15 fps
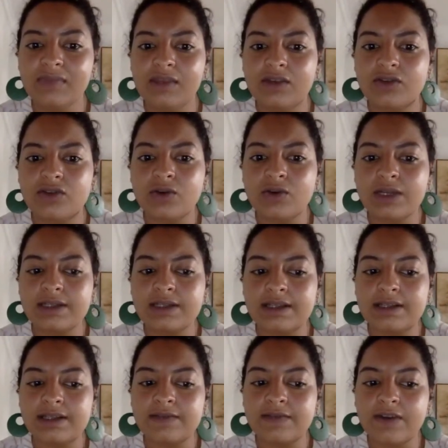So
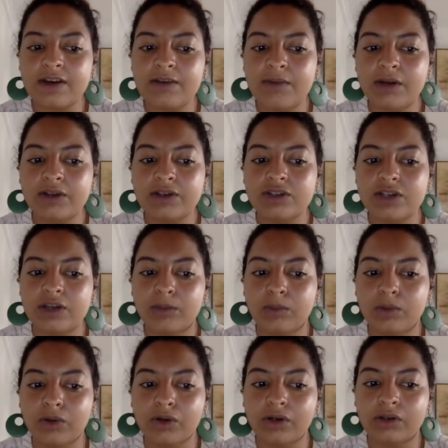it's very much a
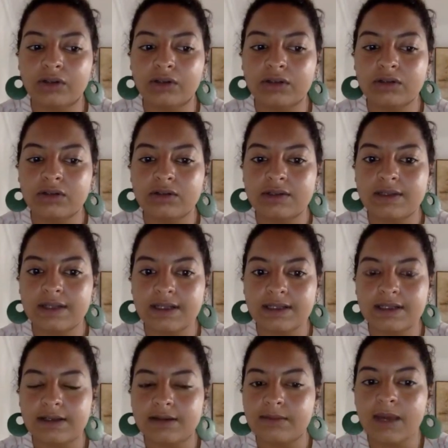blurred
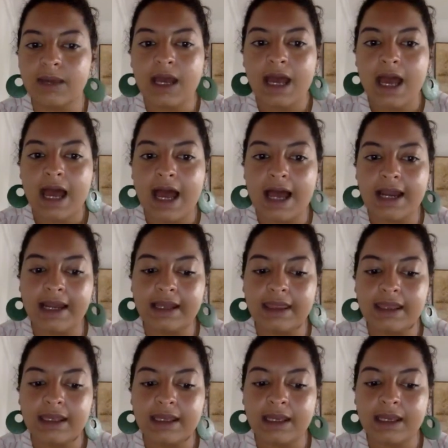system, and I
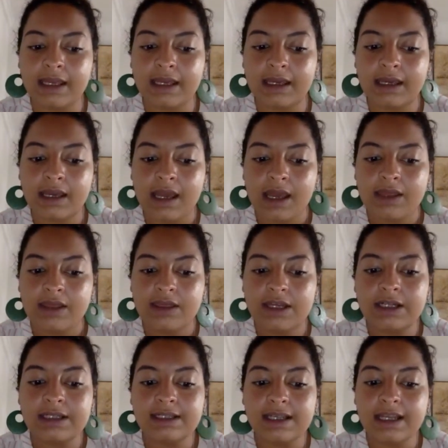think
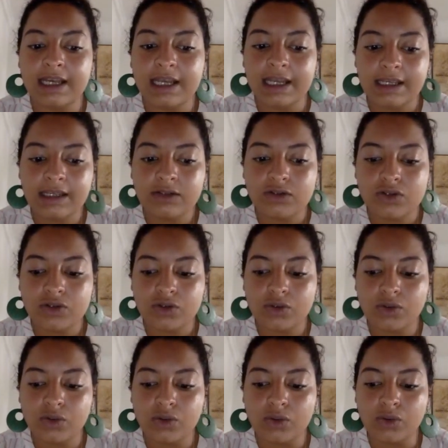there's a need
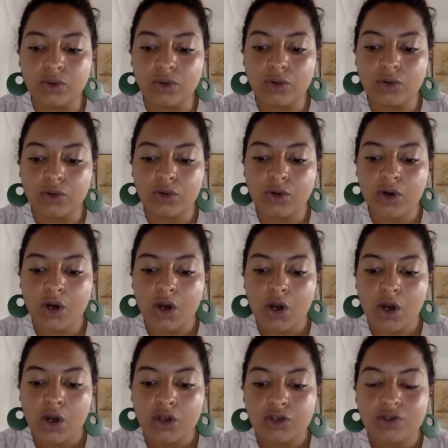to
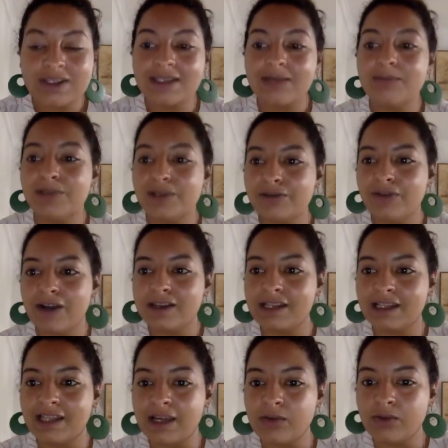simplify the
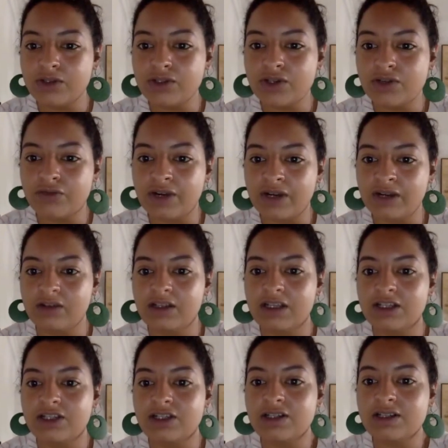language of
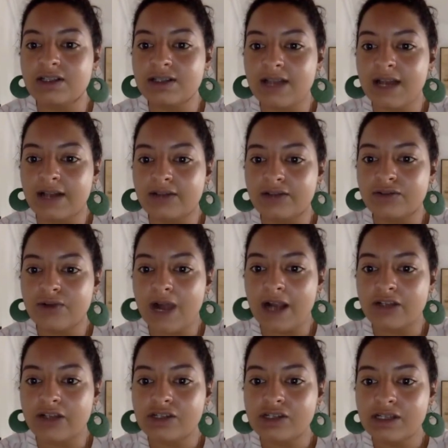regulations and to
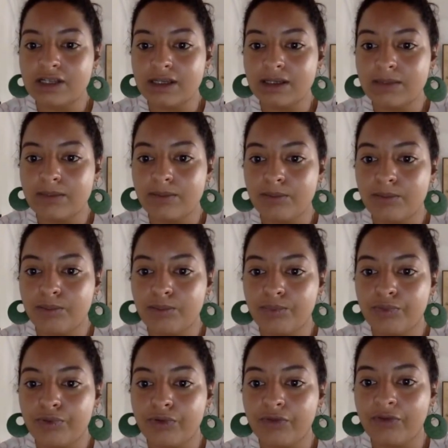actually
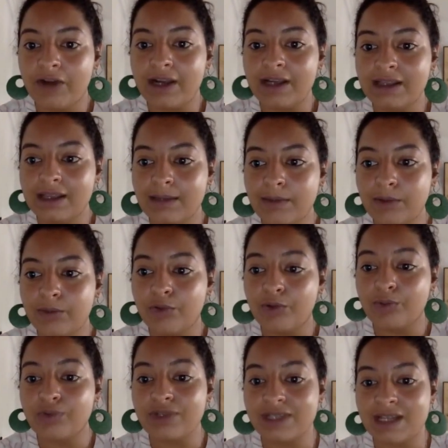provide them or
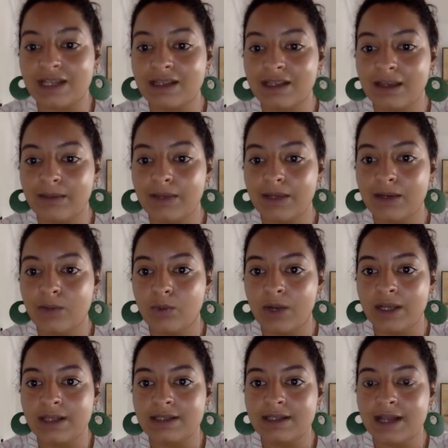present them in
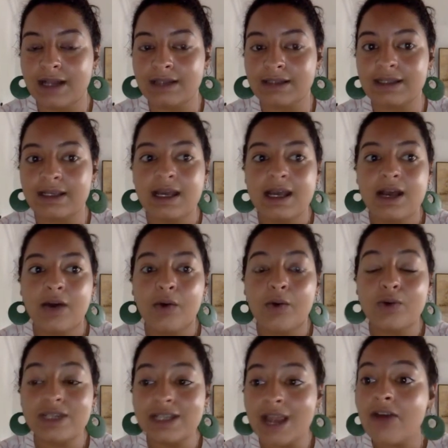ways that
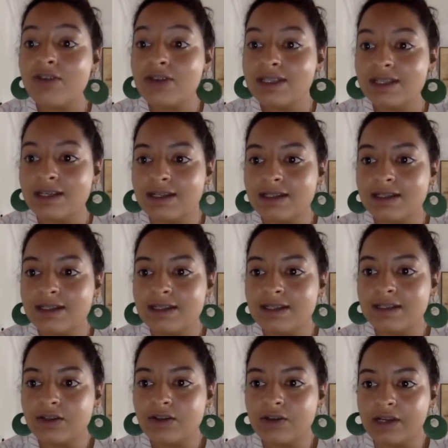ordinary
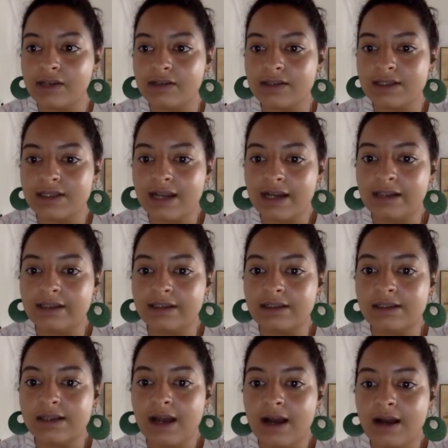citizens could understand,
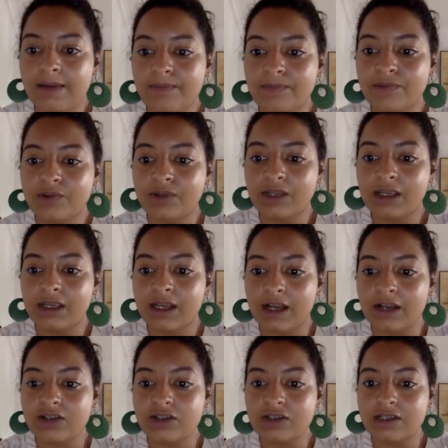so they can
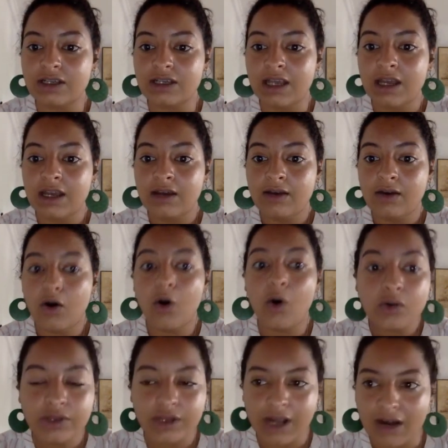actually
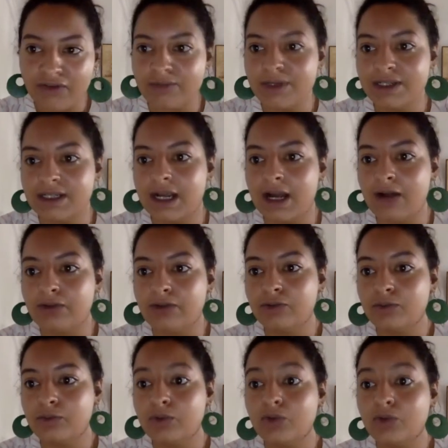hold the government
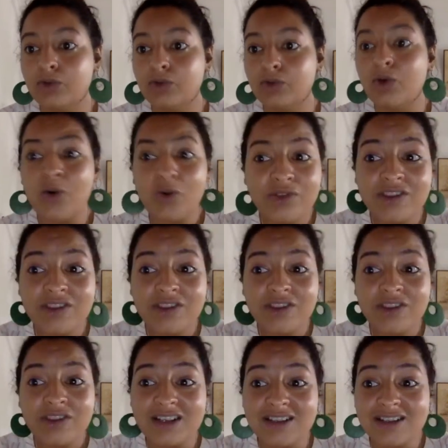accountable, hold
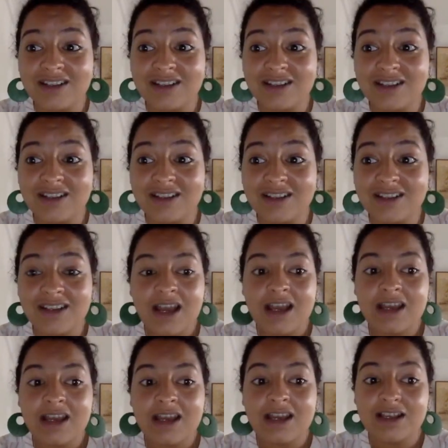these
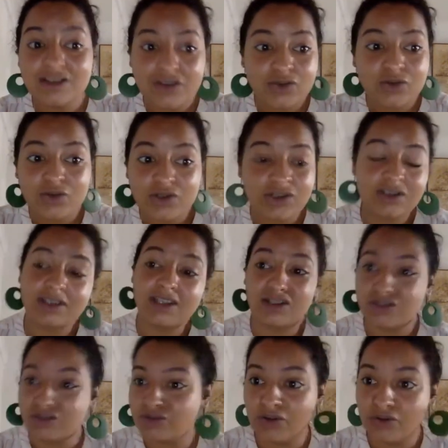institutions
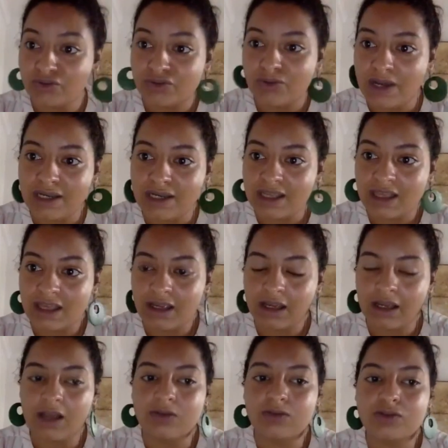that don't do anything
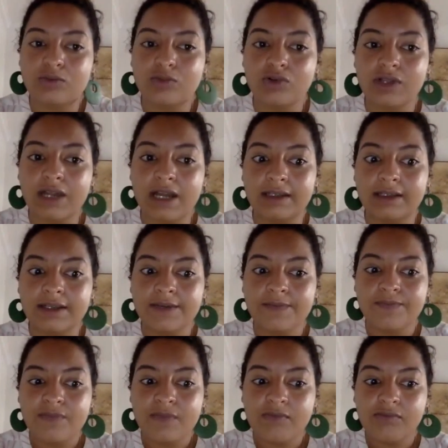accountable, and
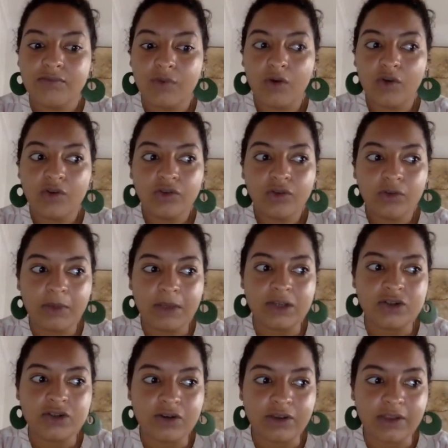also make
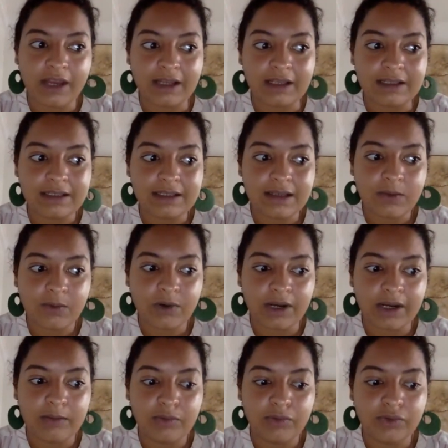sure that we're
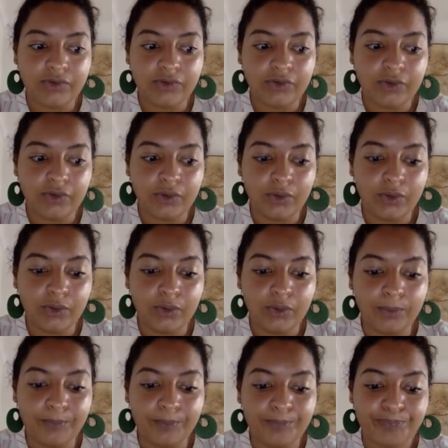able to